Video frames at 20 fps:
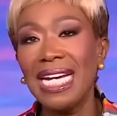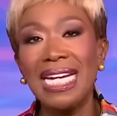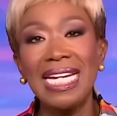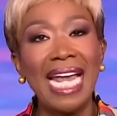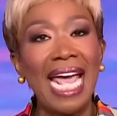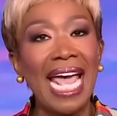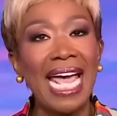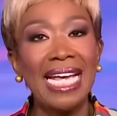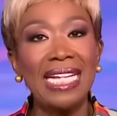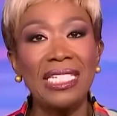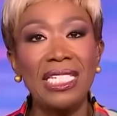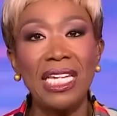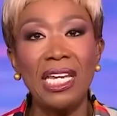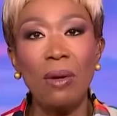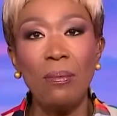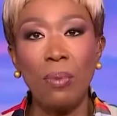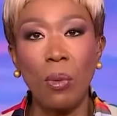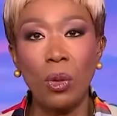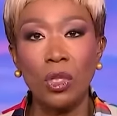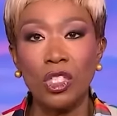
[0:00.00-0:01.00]
an anti
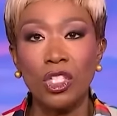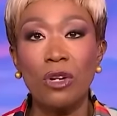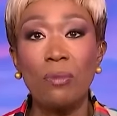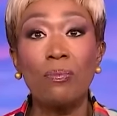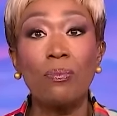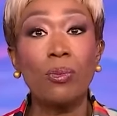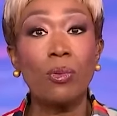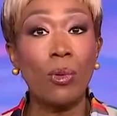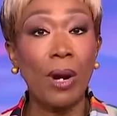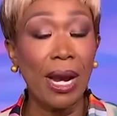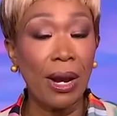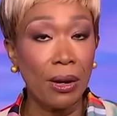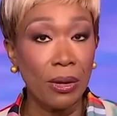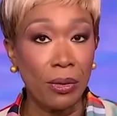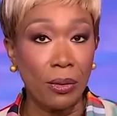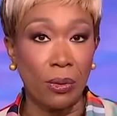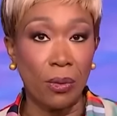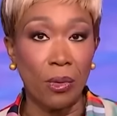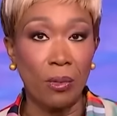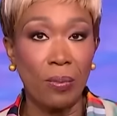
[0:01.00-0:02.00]
abortion prayer
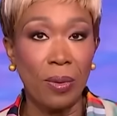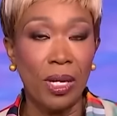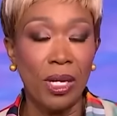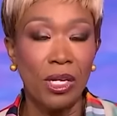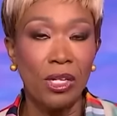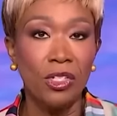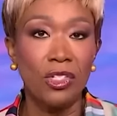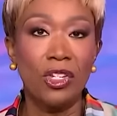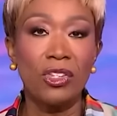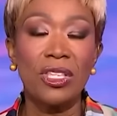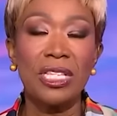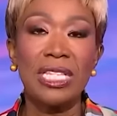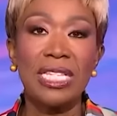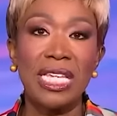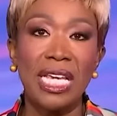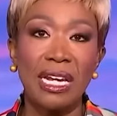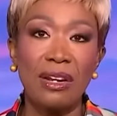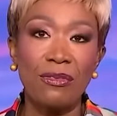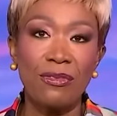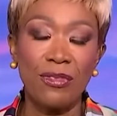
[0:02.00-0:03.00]
group to the
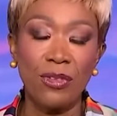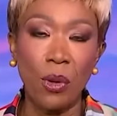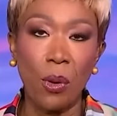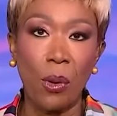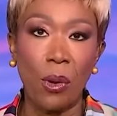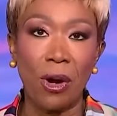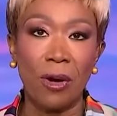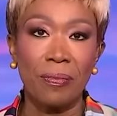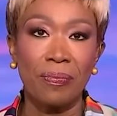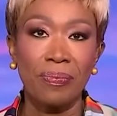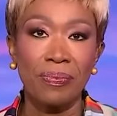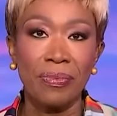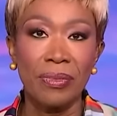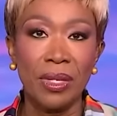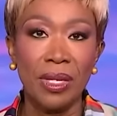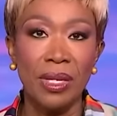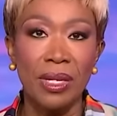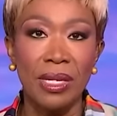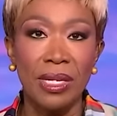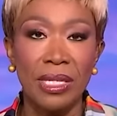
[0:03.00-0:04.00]
Senate floor.
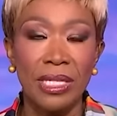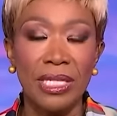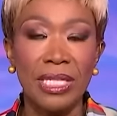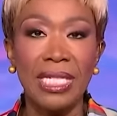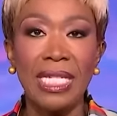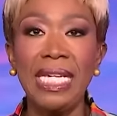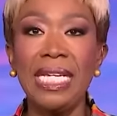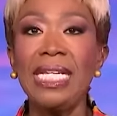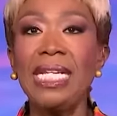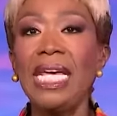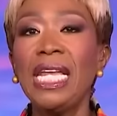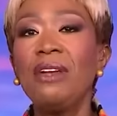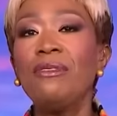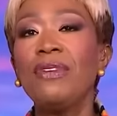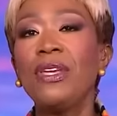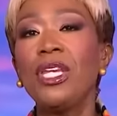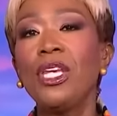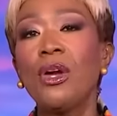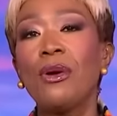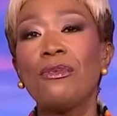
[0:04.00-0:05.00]
Seen in a
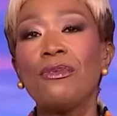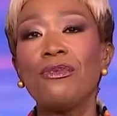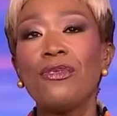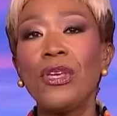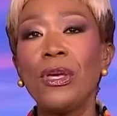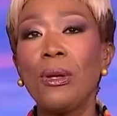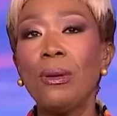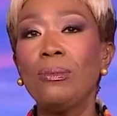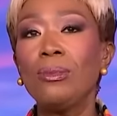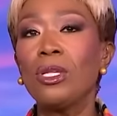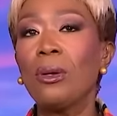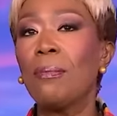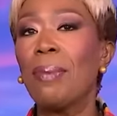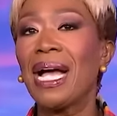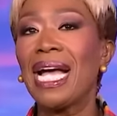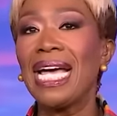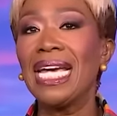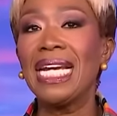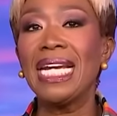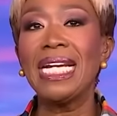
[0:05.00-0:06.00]
video filmed
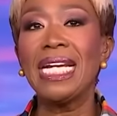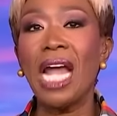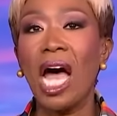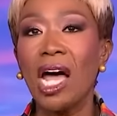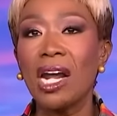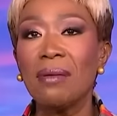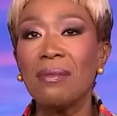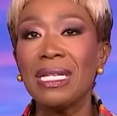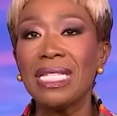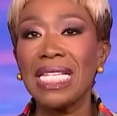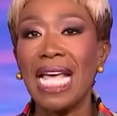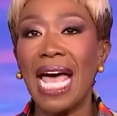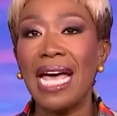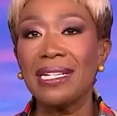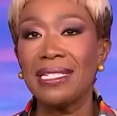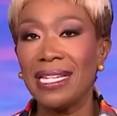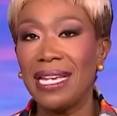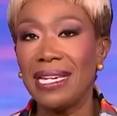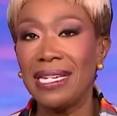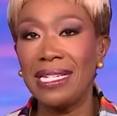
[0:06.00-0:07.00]
by an anonymous
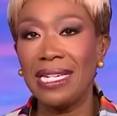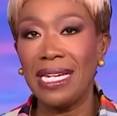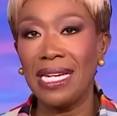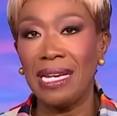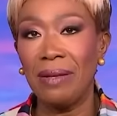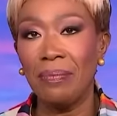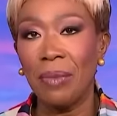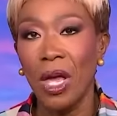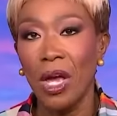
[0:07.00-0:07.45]
attendee,